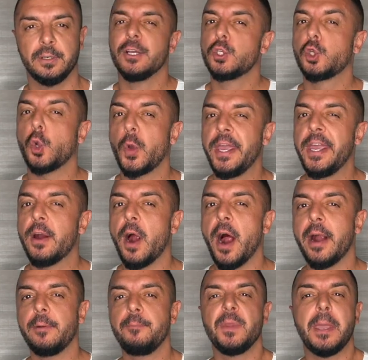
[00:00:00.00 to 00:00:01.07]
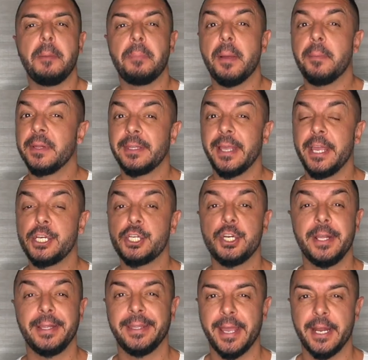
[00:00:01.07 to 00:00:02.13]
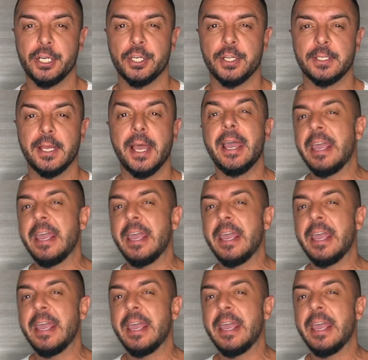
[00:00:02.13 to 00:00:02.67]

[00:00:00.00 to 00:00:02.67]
So here are implementation intentions.